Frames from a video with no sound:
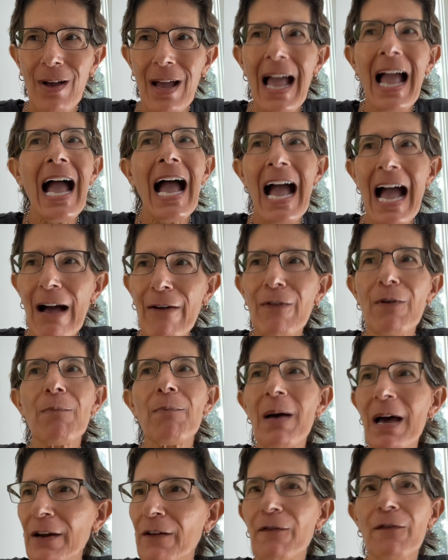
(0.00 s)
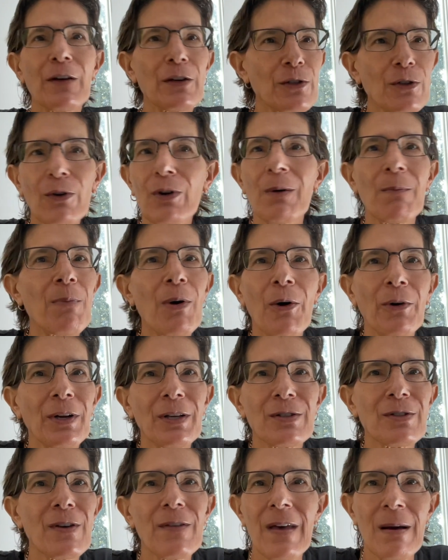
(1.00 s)
have a beneficial component
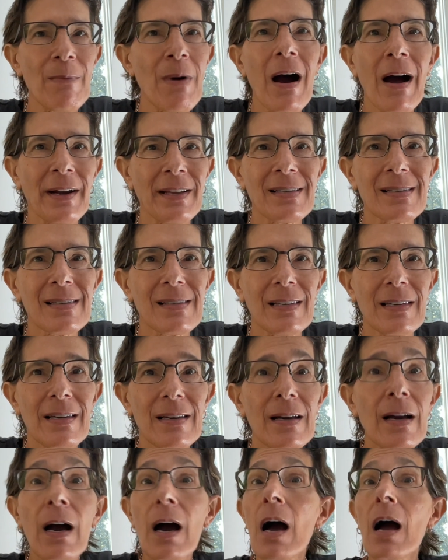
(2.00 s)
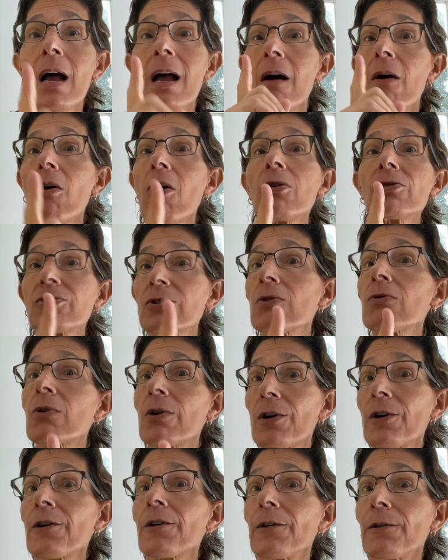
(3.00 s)
to them, honestly. Also
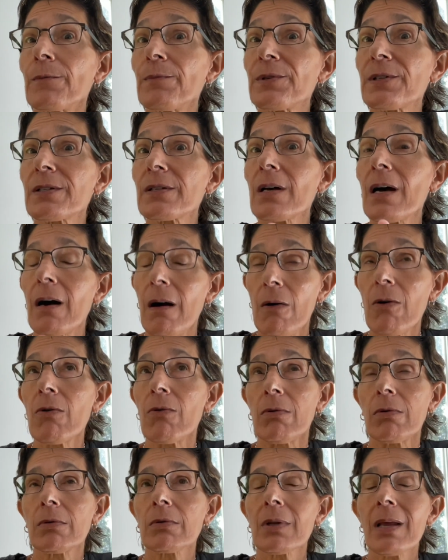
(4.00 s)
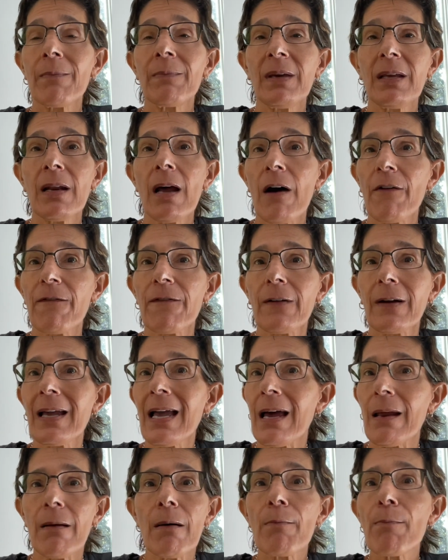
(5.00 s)
herbs. Oh, let me not
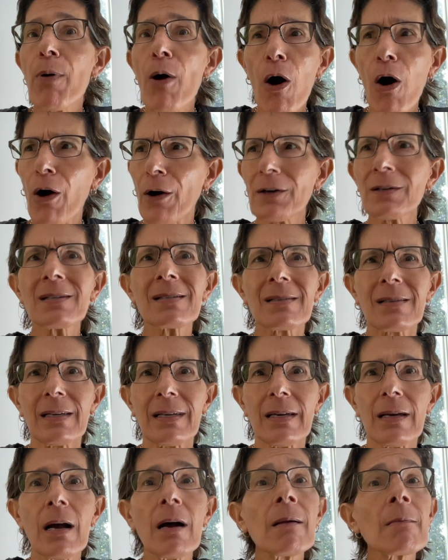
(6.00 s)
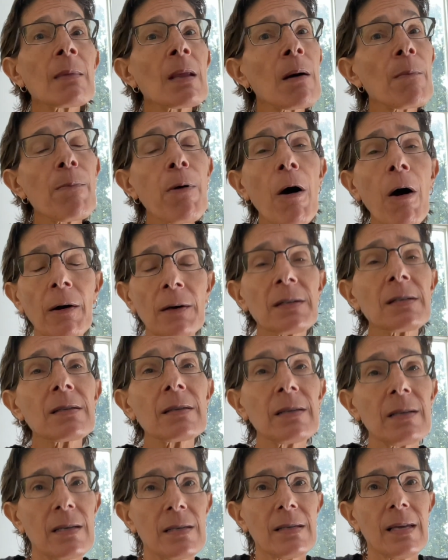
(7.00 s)
forget parsley.
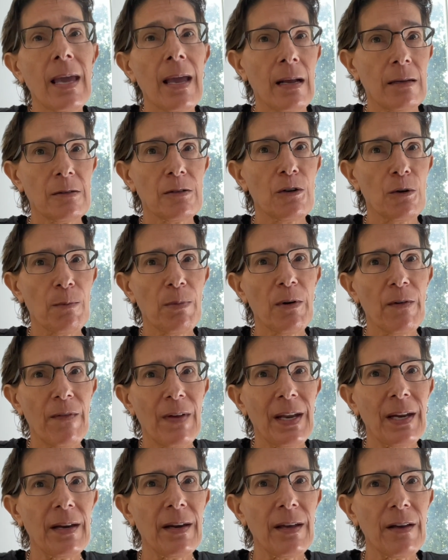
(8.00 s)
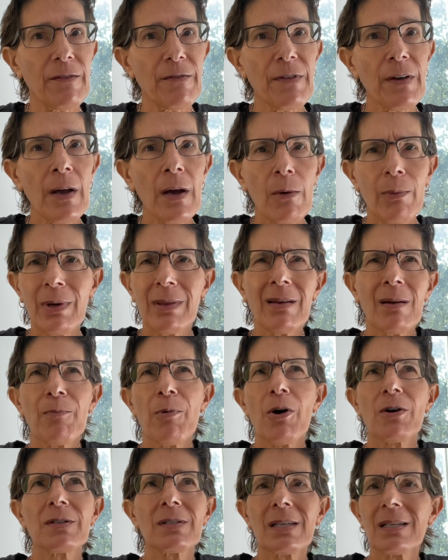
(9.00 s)
Parsley is cancer preventative. We think
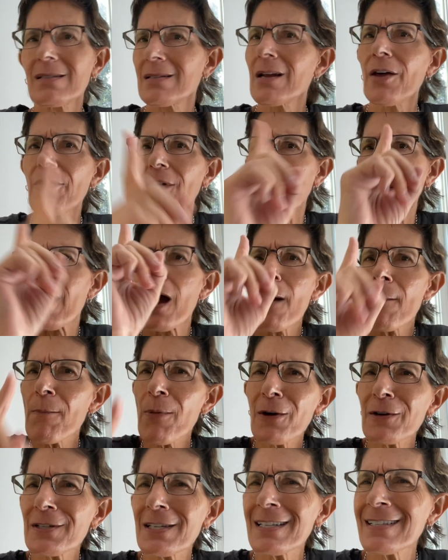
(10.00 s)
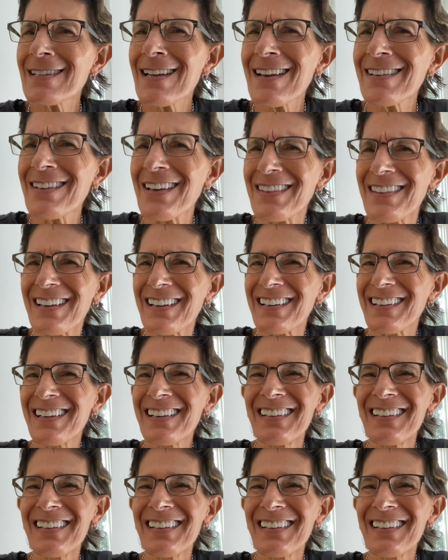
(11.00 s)
parsley's nothing. Parsley's not nothing.